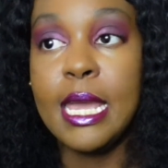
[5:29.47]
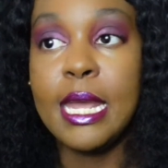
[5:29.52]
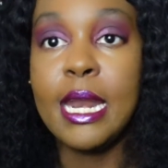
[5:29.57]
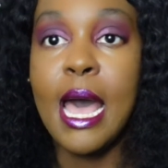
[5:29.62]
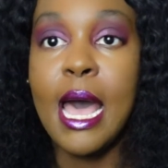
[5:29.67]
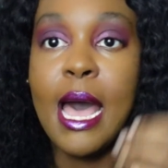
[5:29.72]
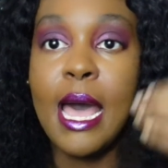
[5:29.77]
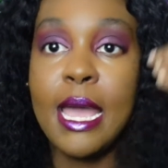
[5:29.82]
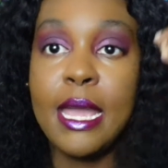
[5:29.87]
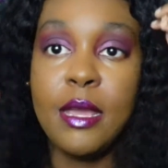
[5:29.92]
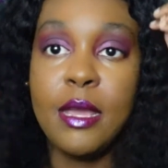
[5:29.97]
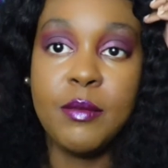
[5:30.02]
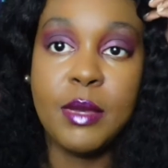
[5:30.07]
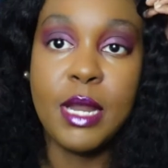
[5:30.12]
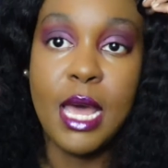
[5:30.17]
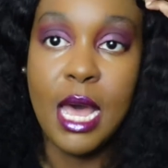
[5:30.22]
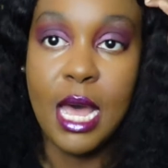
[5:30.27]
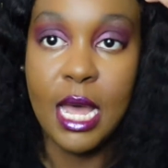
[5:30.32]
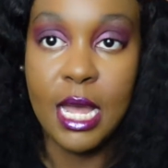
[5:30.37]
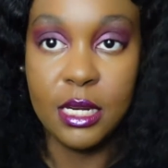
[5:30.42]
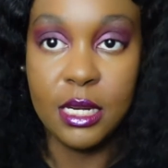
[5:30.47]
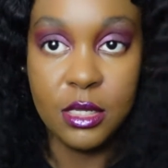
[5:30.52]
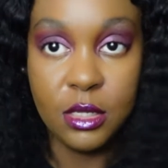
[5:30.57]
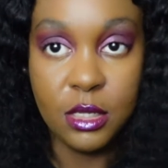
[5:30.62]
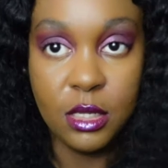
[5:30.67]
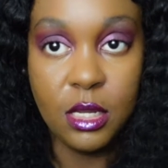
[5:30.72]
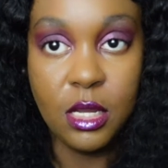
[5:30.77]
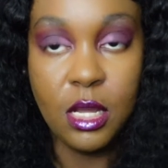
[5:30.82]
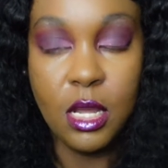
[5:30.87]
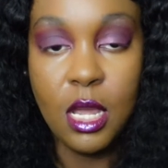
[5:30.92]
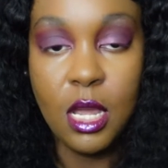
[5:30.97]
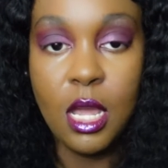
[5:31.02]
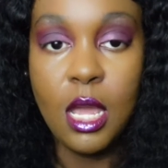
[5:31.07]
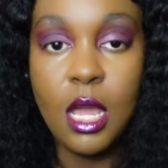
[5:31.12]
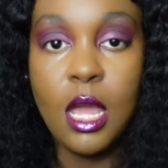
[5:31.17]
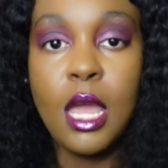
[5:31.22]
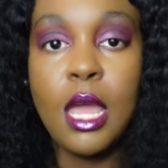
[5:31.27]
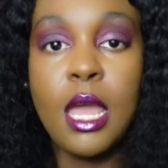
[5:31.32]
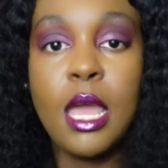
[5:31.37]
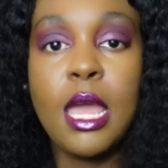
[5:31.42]
I am not
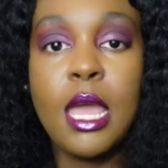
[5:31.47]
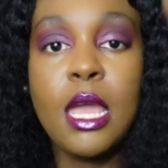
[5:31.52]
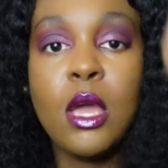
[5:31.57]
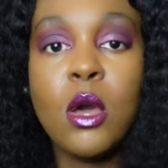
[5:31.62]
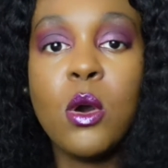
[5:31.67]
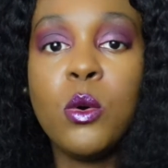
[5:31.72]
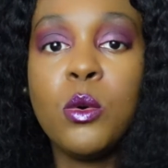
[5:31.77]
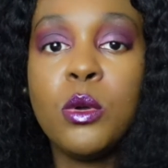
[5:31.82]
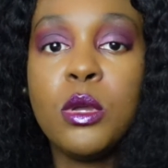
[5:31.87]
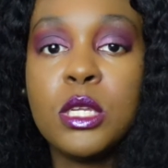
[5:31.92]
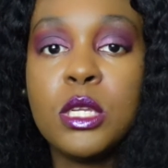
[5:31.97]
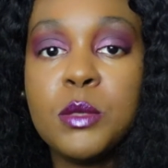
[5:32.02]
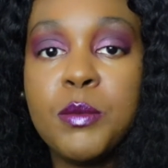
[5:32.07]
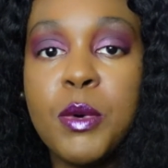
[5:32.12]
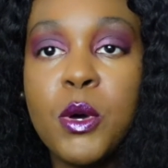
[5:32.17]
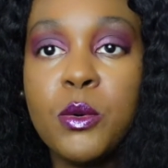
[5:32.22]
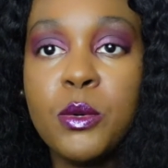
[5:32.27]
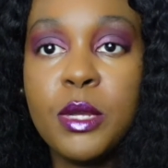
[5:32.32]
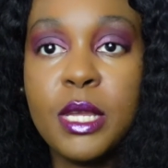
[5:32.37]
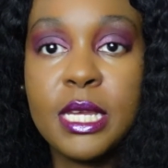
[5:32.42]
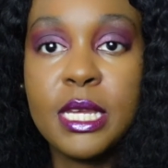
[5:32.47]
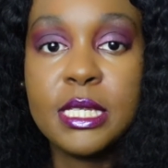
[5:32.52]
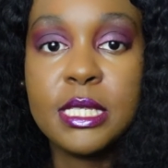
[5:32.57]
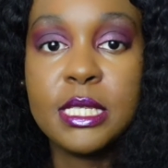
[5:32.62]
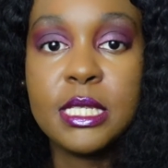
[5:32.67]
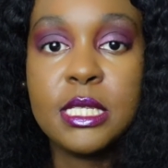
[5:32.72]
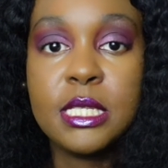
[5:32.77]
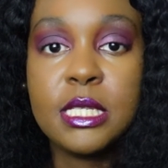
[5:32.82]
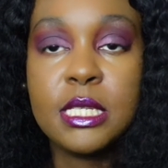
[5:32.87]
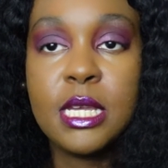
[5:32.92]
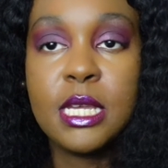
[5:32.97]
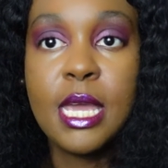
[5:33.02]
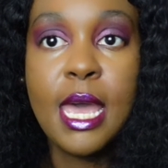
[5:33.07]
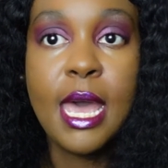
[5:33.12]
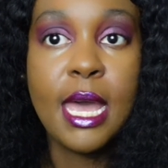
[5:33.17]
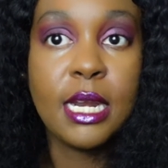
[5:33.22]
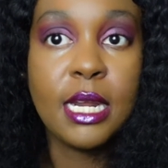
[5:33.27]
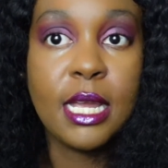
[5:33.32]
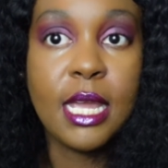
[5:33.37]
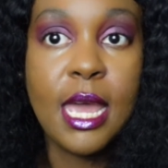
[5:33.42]
a Hocus Pocus
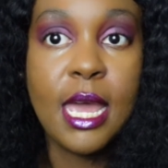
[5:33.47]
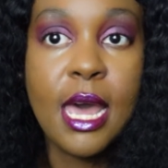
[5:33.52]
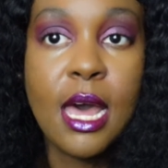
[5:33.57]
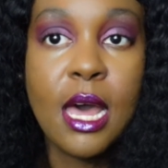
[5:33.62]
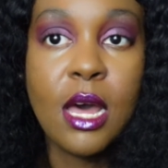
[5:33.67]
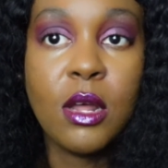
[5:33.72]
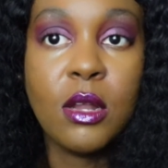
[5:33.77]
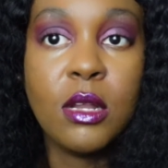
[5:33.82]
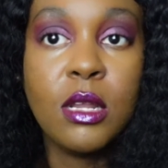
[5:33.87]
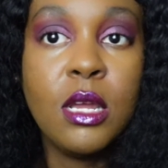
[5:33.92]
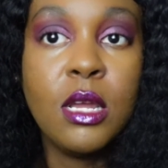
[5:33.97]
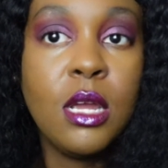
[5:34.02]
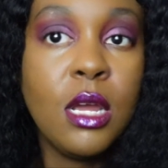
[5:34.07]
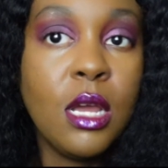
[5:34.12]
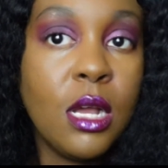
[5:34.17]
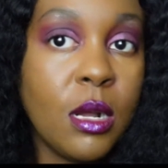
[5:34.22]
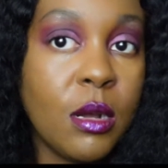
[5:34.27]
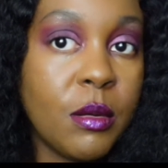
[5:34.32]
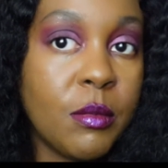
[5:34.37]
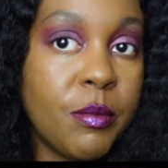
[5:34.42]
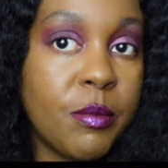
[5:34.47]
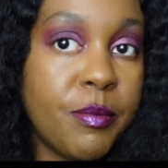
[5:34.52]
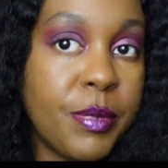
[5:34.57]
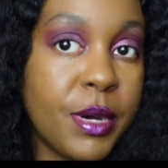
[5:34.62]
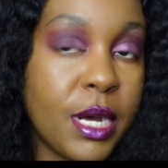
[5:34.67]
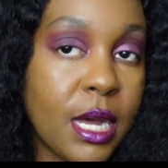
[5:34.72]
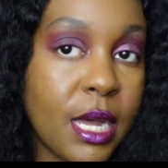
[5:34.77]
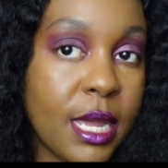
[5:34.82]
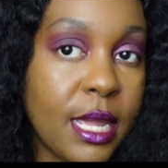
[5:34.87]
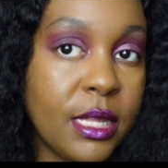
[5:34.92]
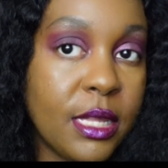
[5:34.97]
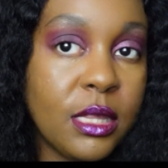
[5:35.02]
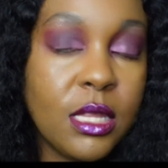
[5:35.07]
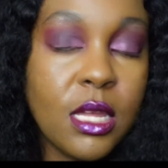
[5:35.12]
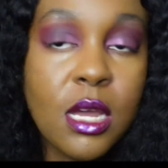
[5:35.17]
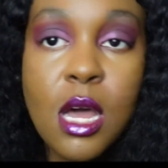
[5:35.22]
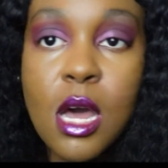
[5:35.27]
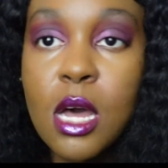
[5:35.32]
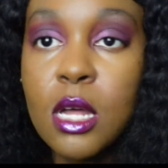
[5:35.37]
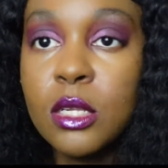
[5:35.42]
kind of gal, but
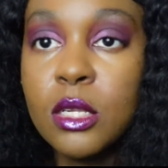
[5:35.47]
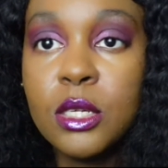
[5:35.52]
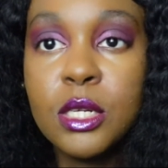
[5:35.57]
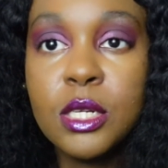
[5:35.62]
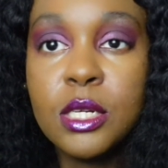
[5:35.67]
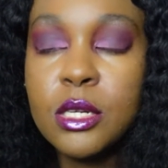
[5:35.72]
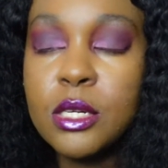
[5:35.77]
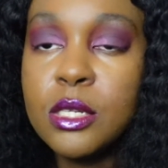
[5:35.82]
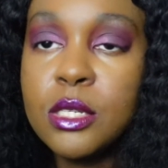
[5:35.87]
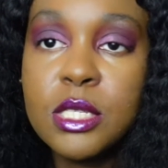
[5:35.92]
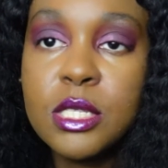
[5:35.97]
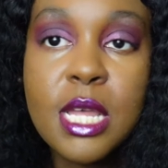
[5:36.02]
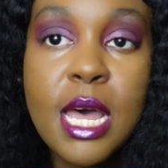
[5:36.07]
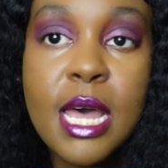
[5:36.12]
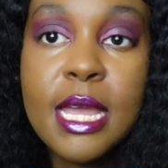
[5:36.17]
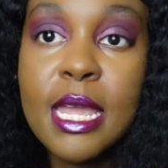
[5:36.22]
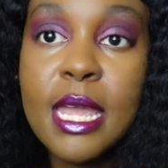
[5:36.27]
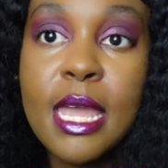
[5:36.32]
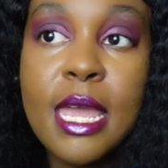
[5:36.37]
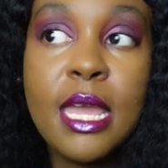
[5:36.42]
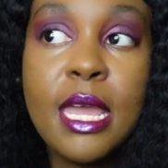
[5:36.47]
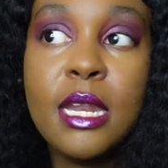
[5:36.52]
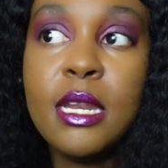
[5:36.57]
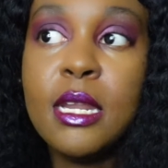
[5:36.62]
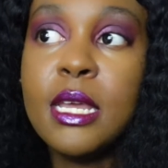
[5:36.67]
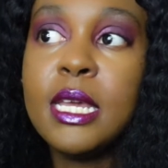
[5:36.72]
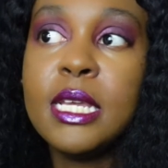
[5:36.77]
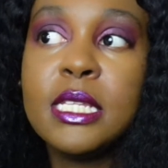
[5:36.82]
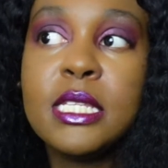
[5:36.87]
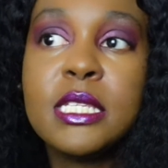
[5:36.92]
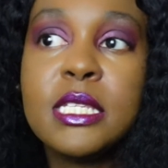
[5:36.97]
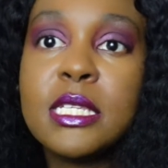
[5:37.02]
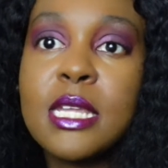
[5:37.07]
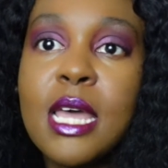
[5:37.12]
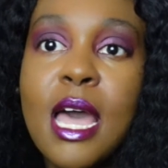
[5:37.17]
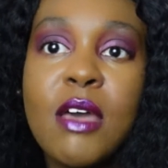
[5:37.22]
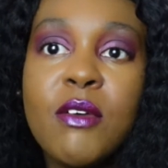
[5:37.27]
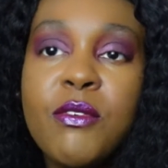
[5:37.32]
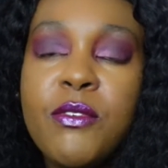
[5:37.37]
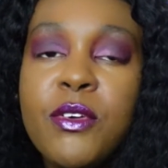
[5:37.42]
the colors, again,
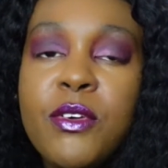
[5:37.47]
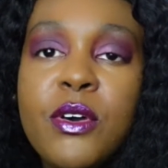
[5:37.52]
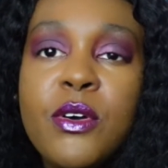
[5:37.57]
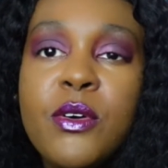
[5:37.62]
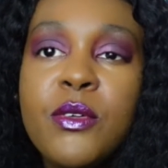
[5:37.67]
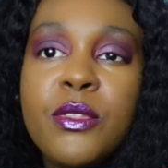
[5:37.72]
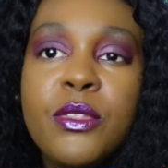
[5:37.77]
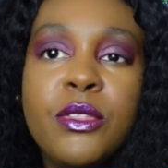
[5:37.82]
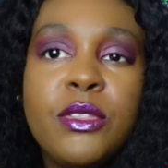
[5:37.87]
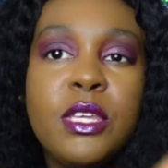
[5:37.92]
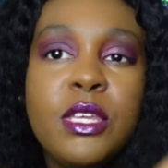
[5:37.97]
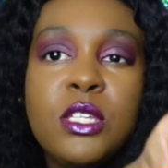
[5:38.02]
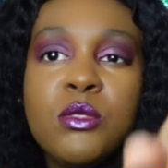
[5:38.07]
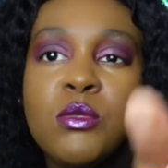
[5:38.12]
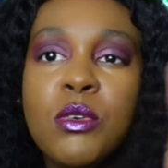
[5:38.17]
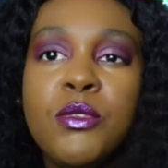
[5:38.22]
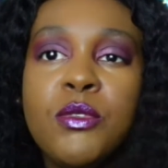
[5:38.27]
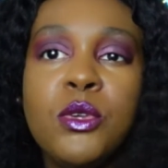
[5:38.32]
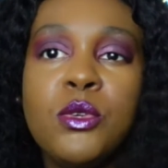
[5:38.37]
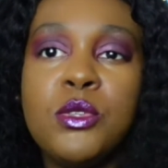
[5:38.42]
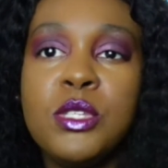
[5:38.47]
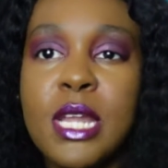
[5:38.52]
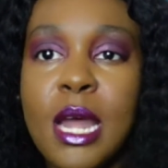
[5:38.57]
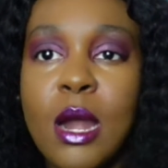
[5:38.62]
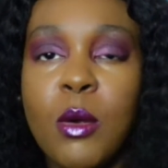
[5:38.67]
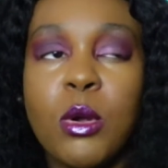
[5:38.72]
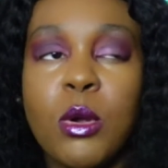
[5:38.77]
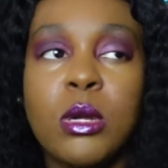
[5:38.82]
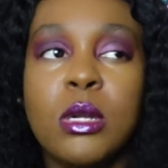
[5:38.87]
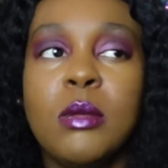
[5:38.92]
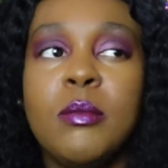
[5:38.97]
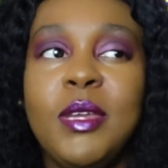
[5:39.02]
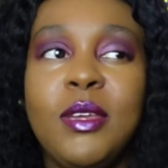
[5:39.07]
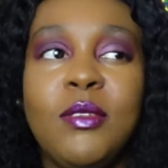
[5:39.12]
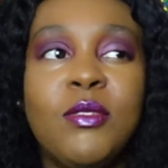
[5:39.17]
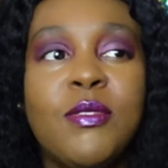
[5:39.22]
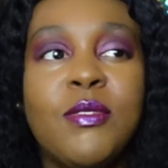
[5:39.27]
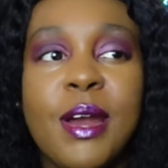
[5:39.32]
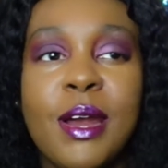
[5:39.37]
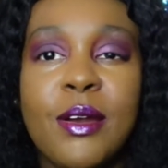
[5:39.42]
I feel these reviews now are going to be
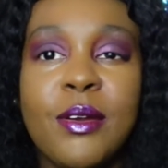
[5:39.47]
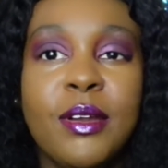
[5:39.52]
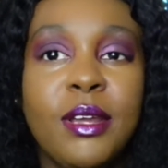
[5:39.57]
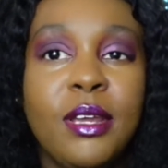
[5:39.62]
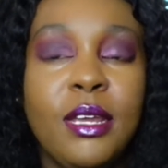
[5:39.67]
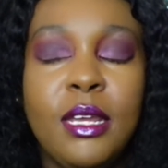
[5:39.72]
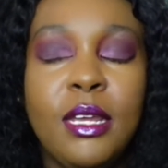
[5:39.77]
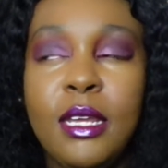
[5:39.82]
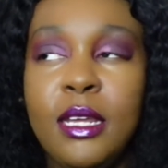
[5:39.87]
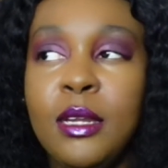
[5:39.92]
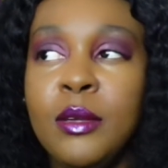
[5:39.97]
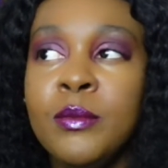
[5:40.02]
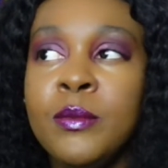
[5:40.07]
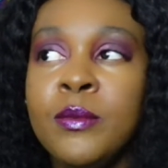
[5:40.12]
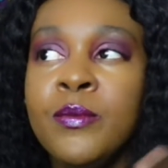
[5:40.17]
very